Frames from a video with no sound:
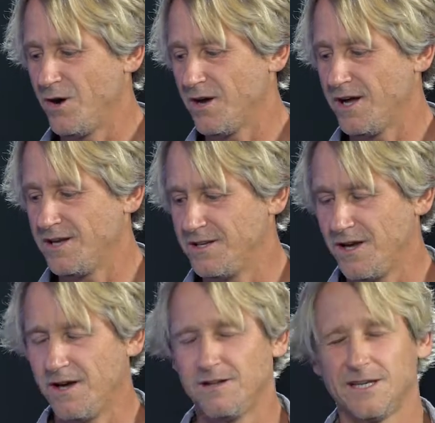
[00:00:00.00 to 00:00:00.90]
yoga in
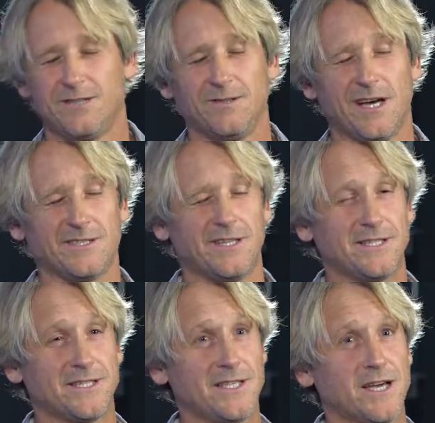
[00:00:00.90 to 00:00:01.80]
uh, like
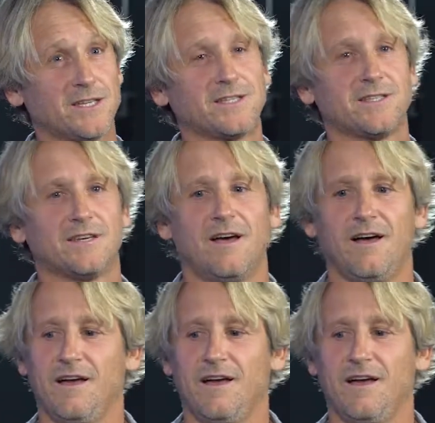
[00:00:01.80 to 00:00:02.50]
2006,